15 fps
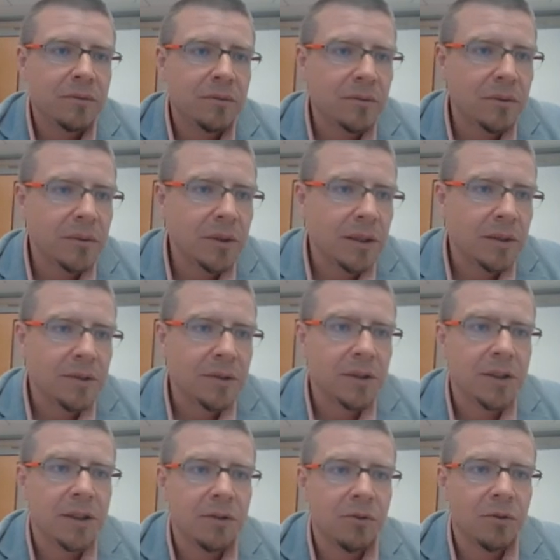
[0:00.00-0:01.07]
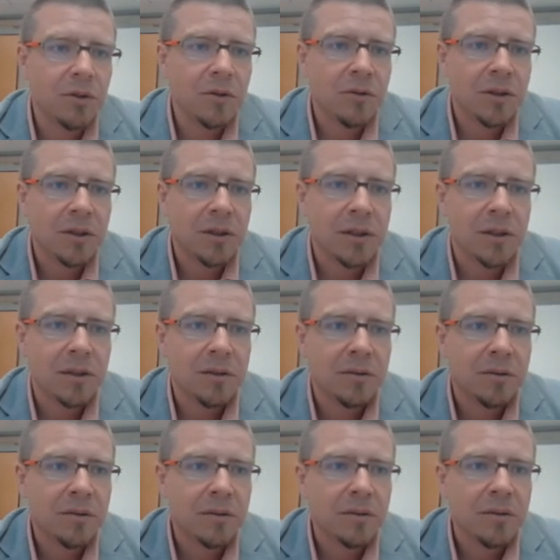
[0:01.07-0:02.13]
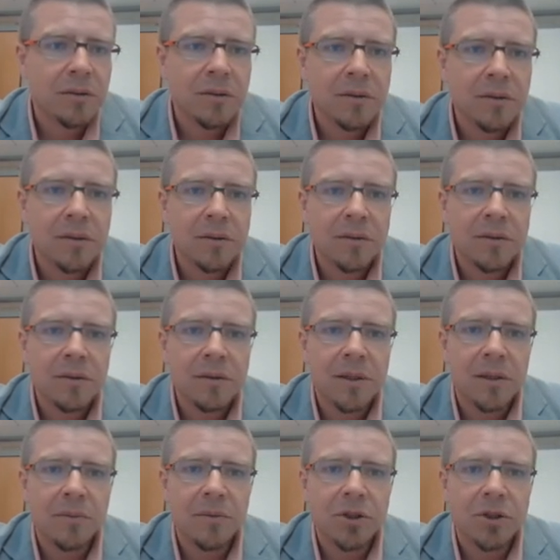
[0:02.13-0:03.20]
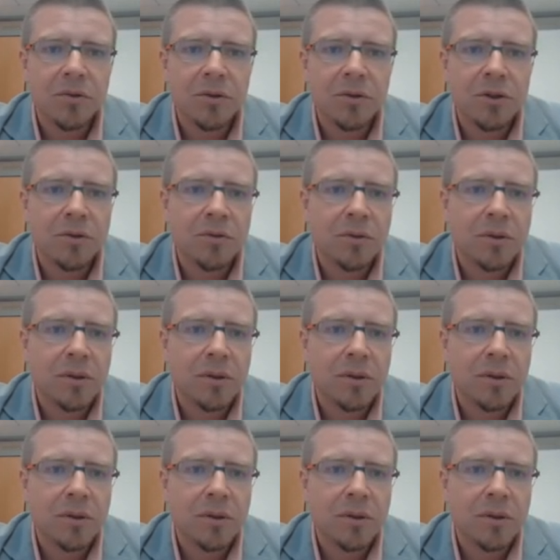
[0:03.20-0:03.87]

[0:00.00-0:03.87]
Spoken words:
Like this is what it looks like. Let me show it to you.